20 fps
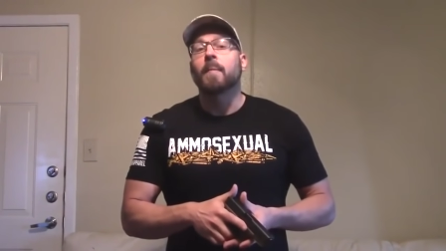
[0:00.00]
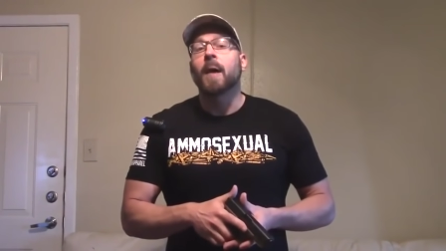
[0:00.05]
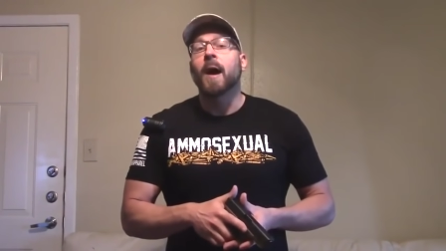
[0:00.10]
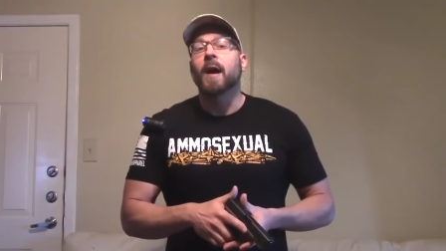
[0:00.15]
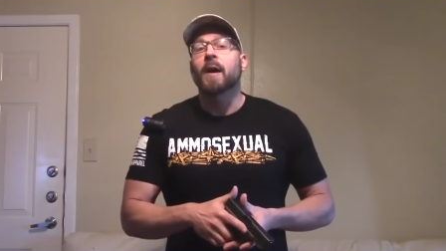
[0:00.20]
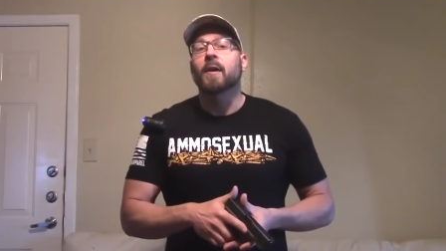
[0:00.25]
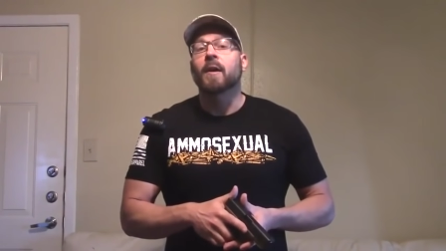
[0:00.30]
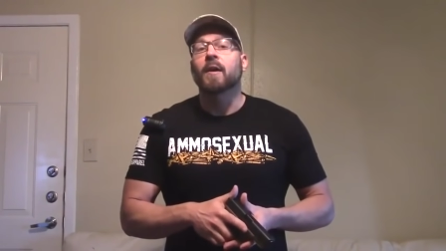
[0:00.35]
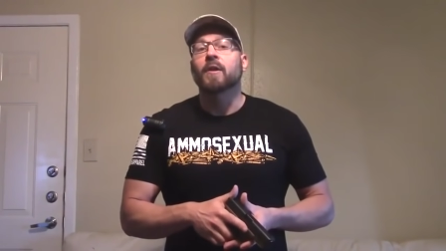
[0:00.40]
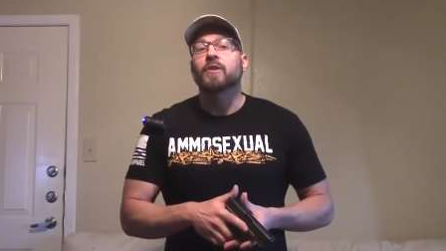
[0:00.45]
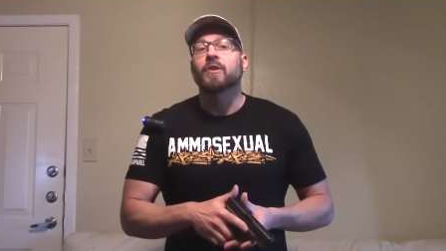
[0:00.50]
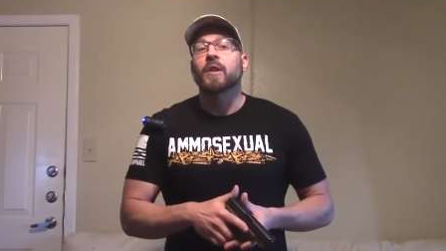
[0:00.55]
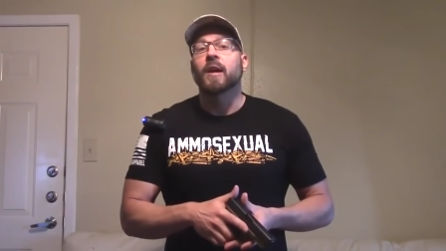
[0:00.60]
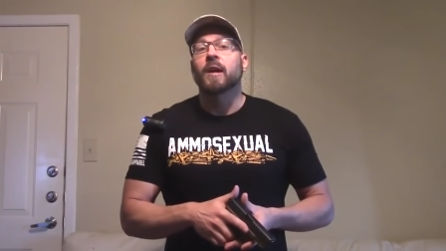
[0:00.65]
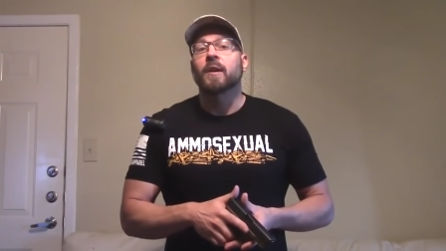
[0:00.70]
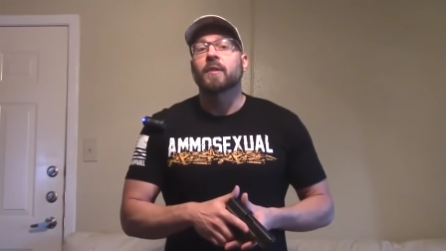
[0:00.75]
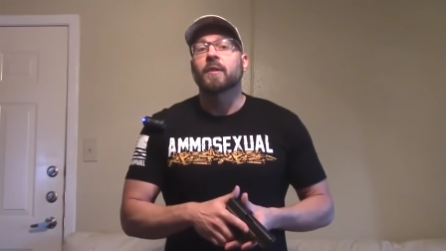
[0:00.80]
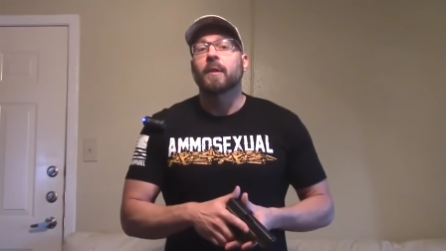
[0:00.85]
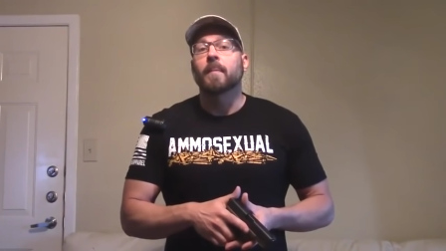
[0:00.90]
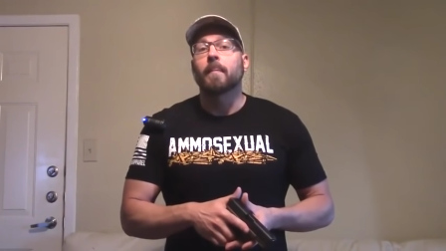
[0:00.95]
background
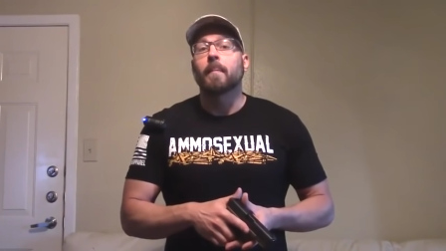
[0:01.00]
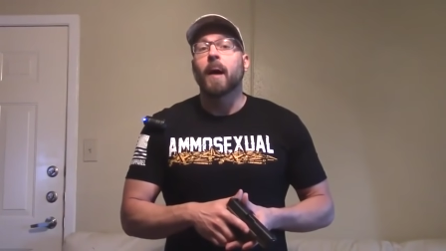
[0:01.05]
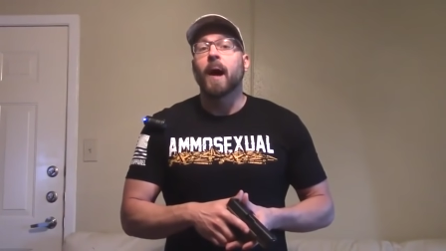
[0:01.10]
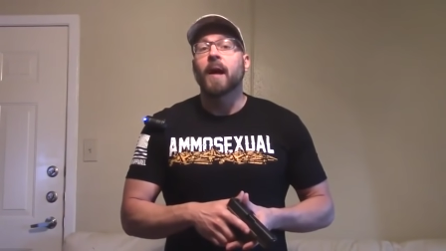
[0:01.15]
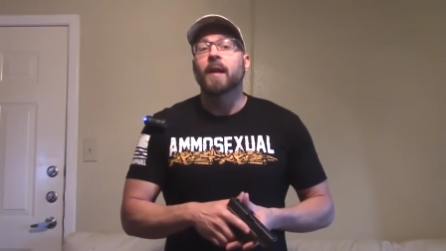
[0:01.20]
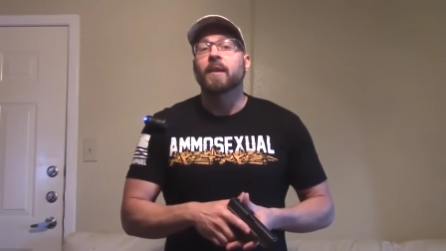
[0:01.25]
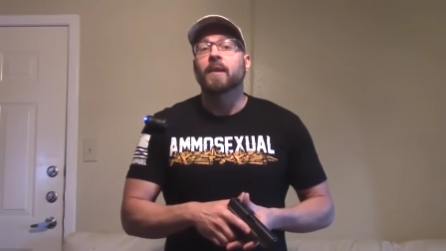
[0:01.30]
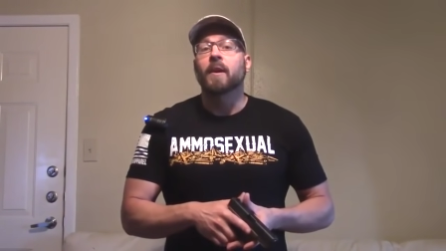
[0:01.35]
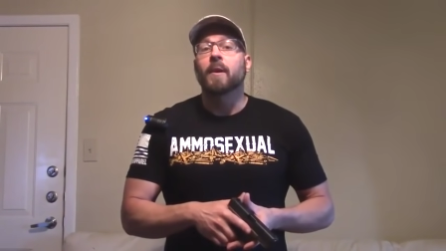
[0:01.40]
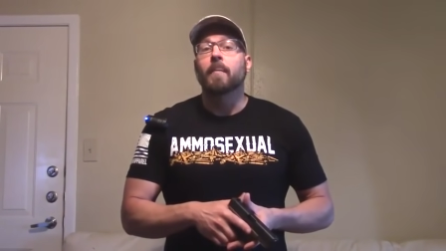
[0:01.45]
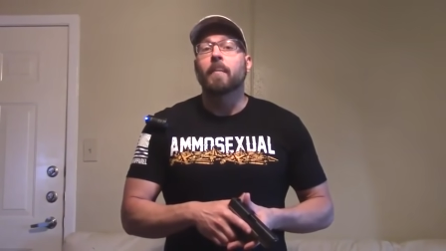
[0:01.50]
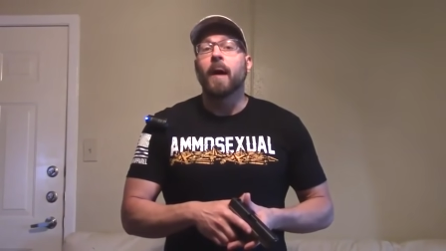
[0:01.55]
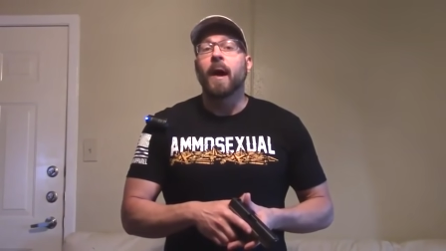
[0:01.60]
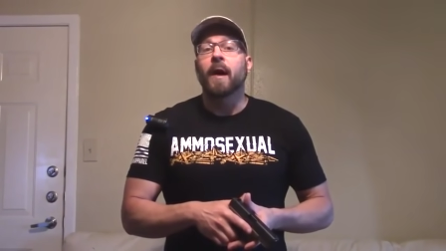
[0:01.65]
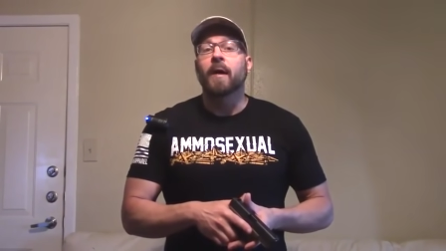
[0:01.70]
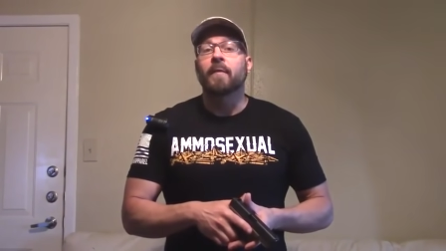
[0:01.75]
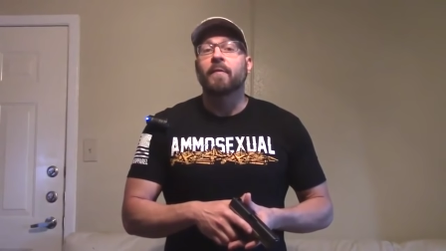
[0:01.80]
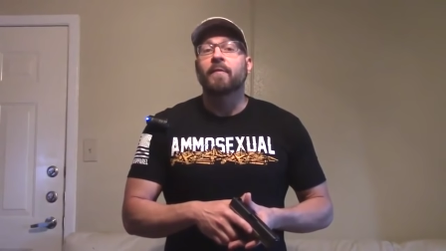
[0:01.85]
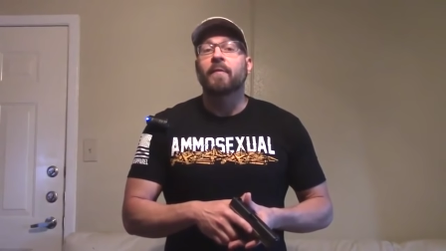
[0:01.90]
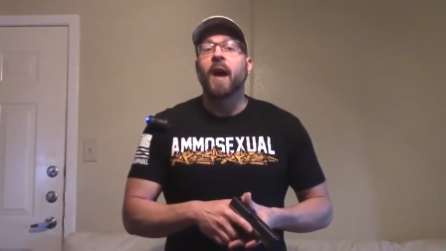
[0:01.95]
checks that mine come
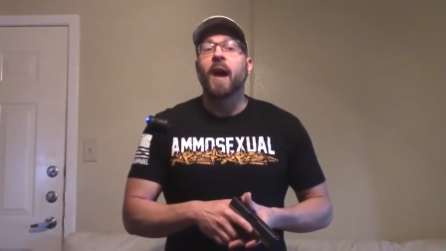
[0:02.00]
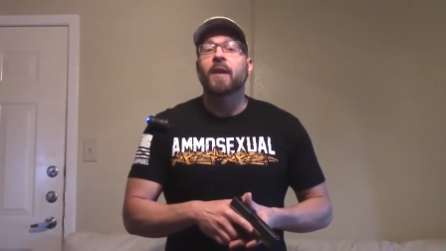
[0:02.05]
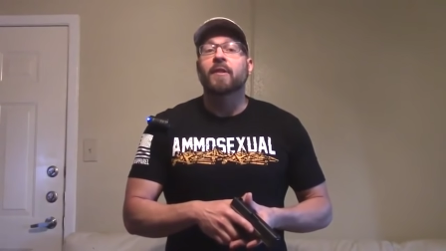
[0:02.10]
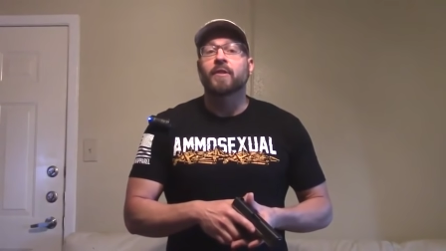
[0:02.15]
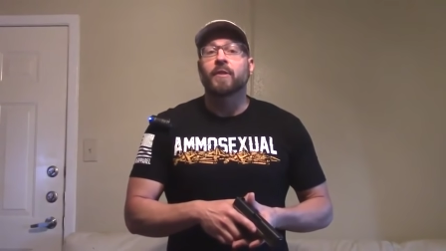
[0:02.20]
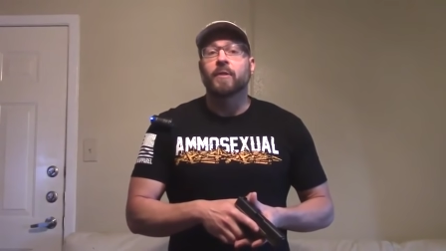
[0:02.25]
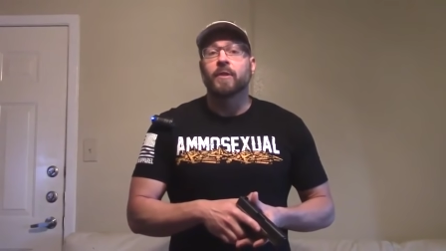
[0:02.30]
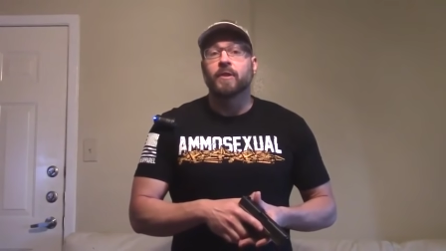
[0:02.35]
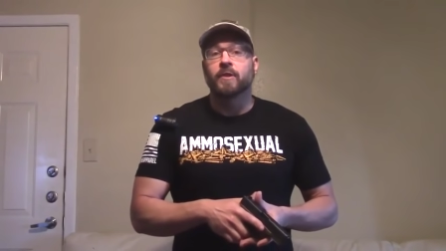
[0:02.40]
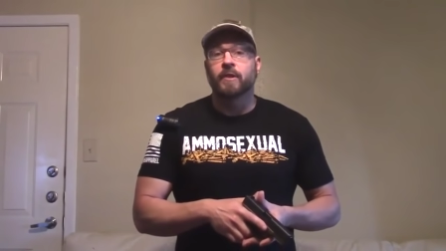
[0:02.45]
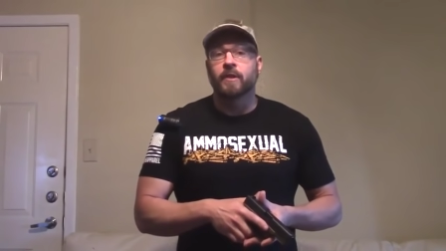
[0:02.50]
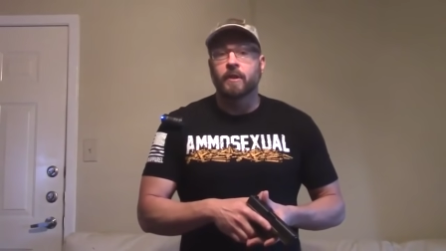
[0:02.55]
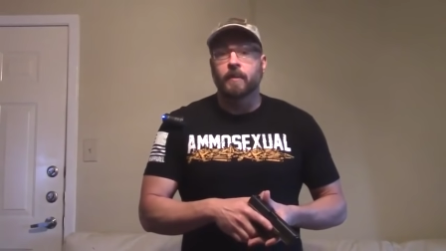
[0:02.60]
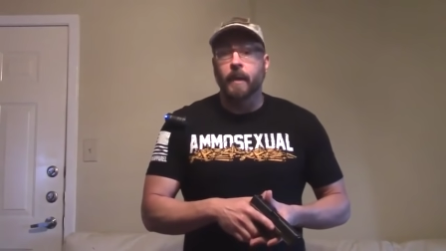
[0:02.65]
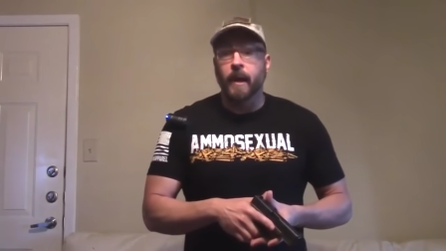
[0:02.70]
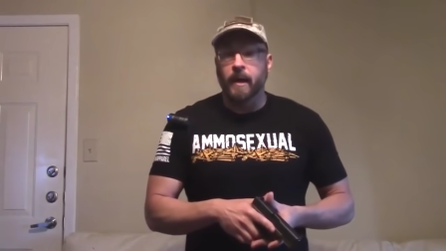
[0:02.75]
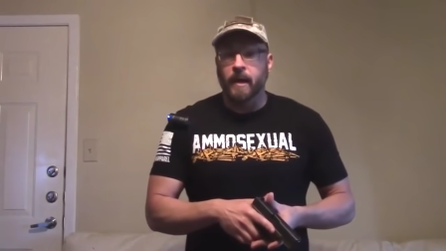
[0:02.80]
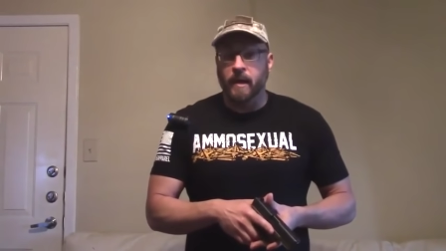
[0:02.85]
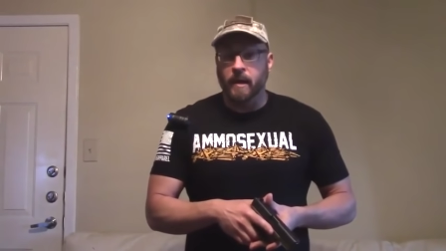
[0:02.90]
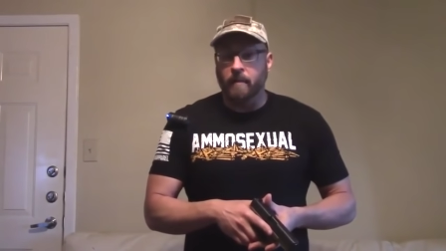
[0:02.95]
back faster than just
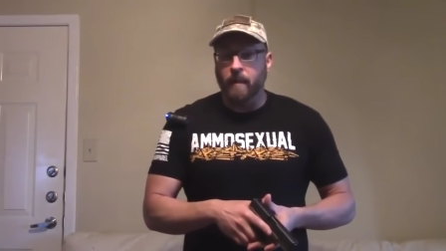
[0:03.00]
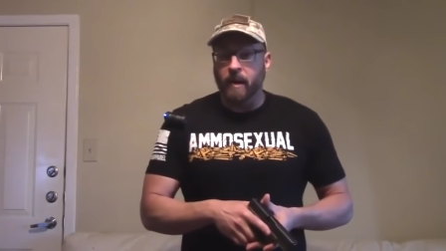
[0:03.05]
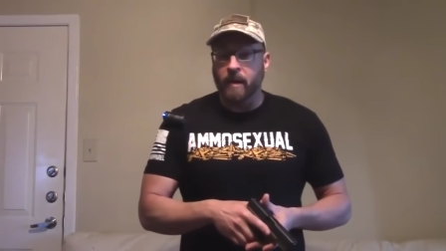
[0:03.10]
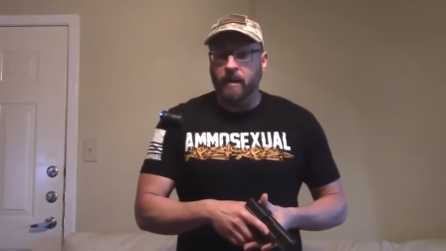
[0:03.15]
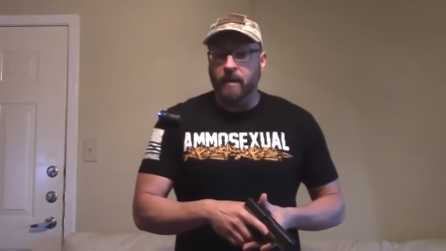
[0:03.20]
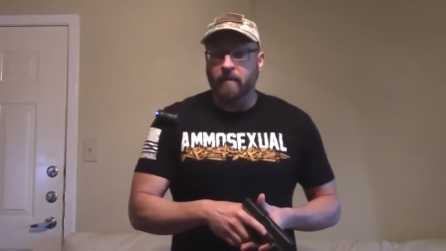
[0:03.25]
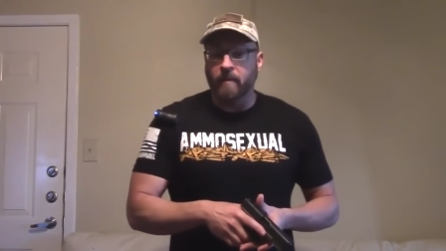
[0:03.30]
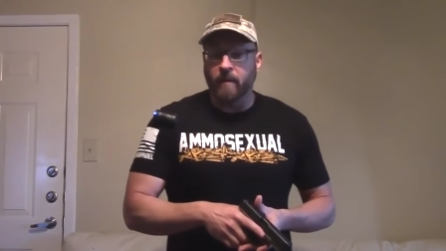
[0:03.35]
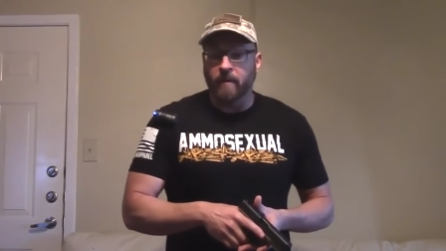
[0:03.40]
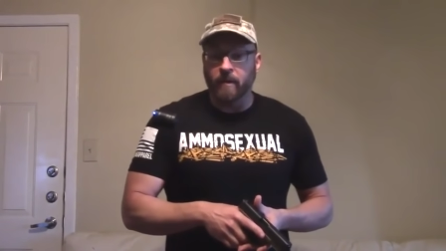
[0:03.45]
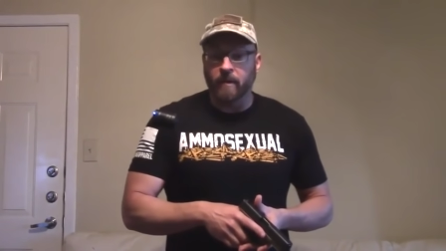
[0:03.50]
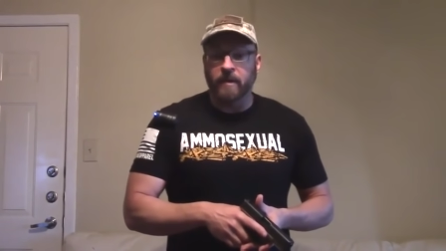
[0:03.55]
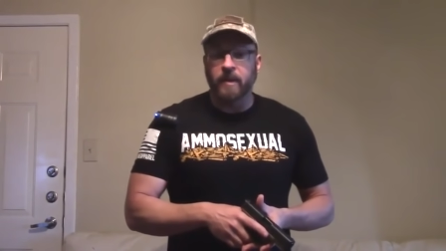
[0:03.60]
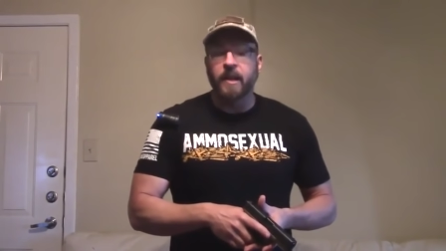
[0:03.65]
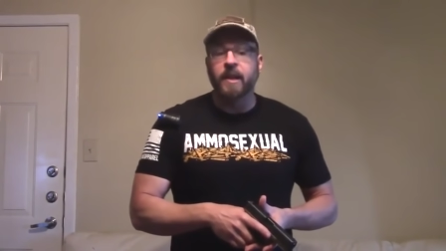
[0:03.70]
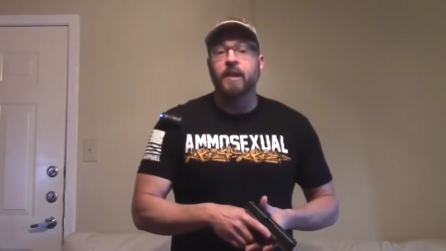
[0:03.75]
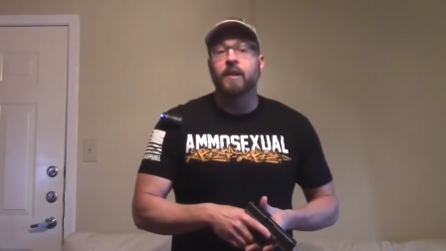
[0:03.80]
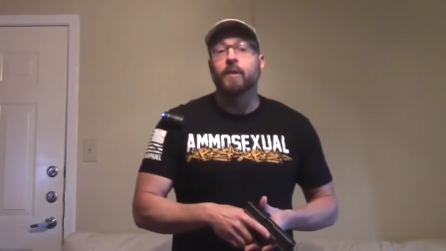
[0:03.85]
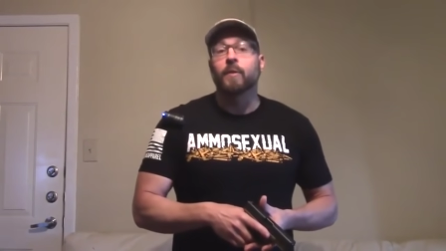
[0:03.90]
about anybody they've ever seen.